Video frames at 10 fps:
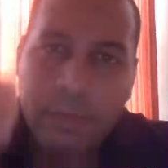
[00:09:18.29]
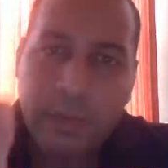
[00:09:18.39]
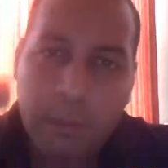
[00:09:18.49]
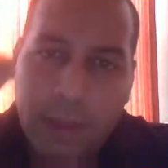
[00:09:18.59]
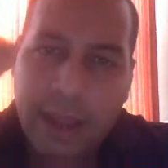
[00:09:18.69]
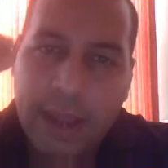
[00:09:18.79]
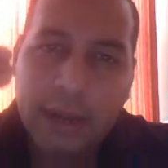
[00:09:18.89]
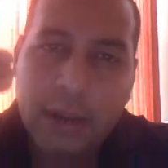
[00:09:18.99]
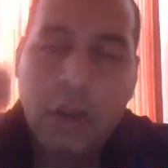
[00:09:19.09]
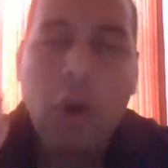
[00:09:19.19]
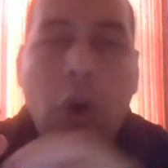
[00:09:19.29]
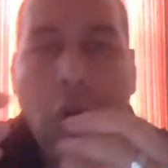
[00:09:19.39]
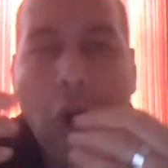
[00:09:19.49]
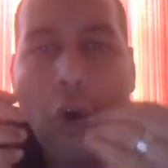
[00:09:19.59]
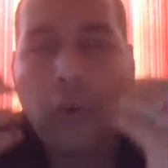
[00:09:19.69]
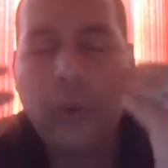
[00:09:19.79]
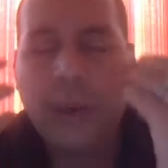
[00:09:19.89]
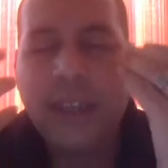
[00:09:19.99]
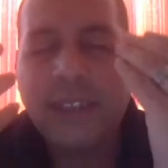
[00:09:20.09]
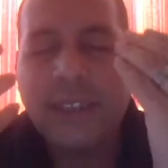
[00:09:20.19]
Your mind.
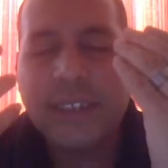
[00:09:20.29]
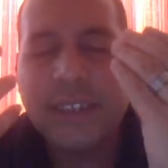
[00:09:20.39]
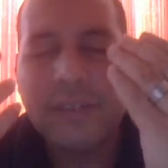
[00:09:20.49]
Always